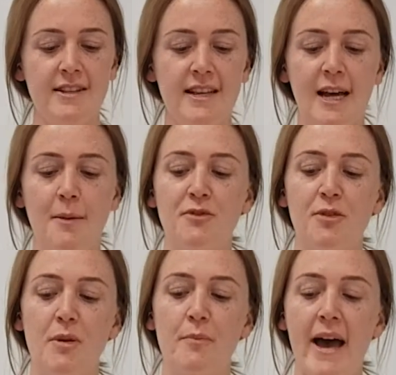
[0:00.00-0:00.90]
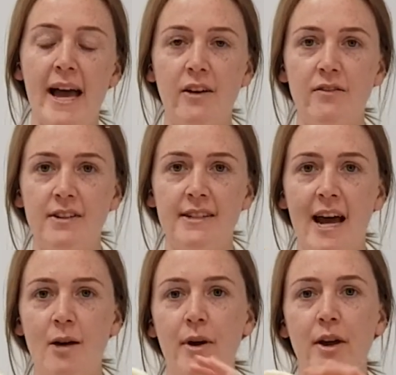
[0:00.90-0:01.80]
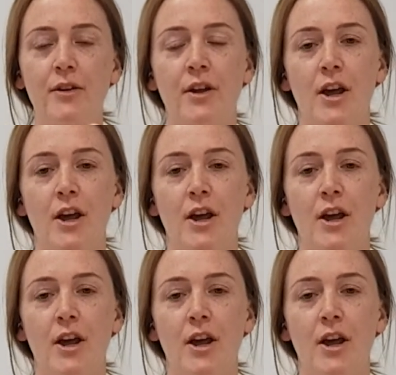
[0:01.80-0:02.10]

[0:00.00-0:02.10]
It comes from the back of the tailbone